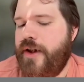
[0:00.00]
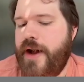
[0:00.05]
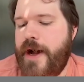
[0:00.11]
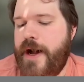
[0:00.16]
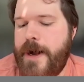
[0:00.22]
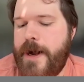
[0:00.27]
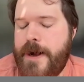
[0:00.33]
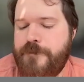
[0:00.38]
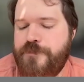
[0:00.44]

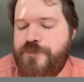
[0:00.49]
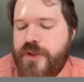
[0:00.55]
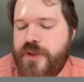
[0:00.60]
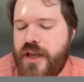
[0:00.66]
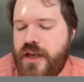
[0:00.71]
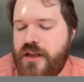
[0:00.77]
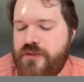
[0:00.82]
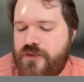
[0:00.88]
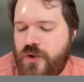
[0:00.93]

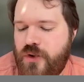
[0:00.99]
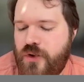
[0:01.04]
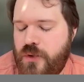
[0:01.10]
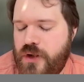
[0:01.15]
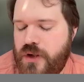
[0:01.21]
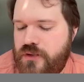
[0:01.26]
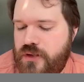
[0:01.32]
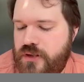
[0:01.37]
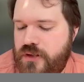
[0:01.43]
And so
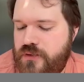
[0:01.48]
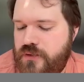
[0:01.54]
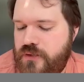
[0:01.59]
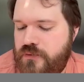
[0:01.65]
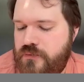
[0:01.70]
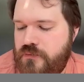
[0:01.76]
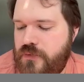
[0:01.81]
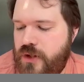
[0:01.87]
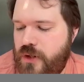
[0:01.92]
it
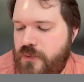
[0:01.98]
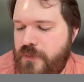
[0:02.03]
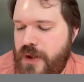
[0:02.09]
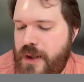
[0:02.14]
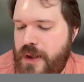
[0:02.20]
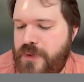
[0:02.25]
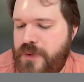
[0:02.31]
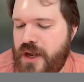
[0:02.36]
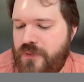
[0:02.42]

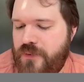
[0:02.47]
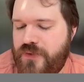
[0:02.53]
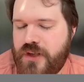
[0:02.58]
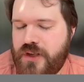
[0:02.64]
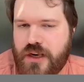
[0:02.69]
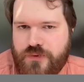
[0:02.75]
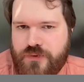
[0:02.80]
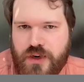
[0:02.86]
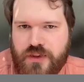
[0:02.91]
might be helpful to
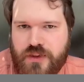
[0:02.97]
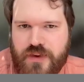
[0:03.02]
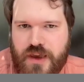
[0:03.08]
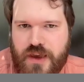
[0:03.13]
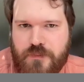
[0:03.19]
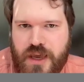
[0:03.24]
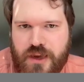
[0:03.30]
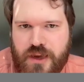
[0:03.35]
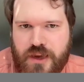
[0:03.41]
get everyone on the
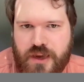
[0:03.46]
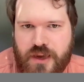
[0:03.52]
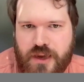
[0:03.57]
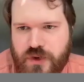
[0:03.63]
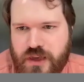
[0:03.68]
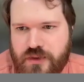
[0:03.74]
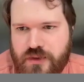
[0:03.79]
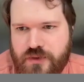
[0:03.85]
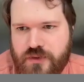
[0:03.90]
same page
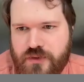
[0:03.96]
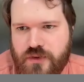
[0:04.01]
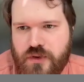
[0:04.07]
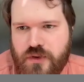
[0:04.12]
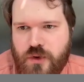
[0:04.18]
with